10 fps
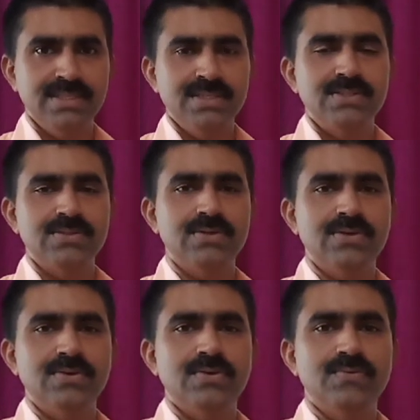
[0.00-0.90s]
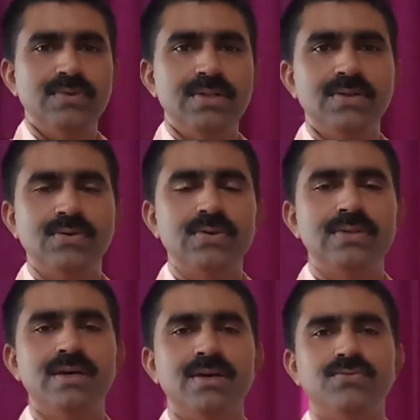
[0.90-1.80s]
So we'll go to
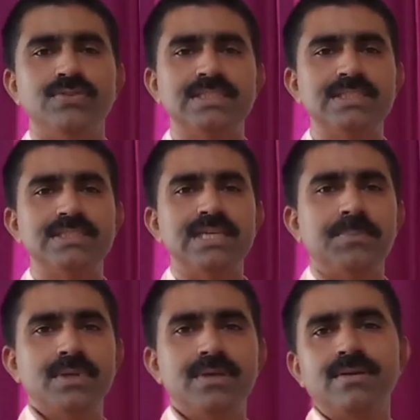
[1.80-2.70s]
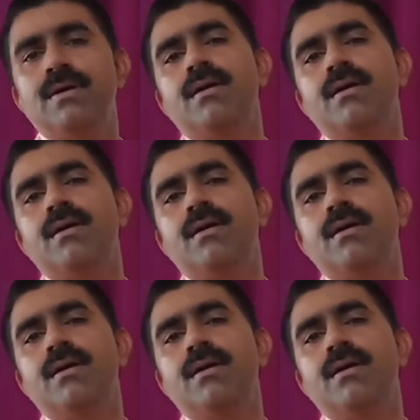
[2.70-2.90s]
the first chapter